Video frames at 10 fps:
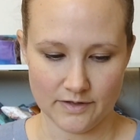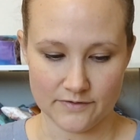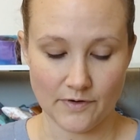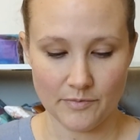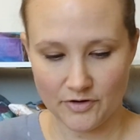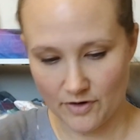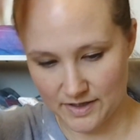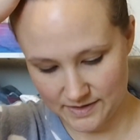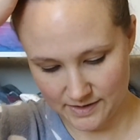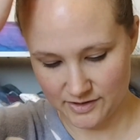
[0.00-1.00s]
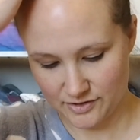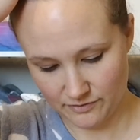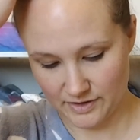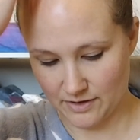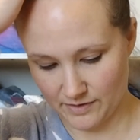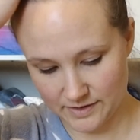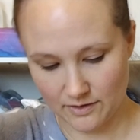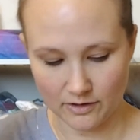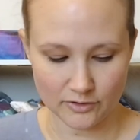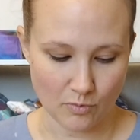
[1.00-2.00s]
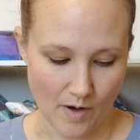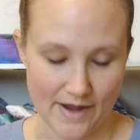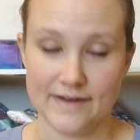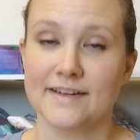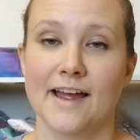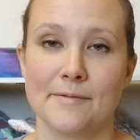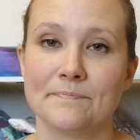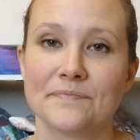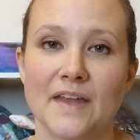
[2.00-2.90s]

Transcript: It's from the Cross Stitch Studio. It's called Quiet Time.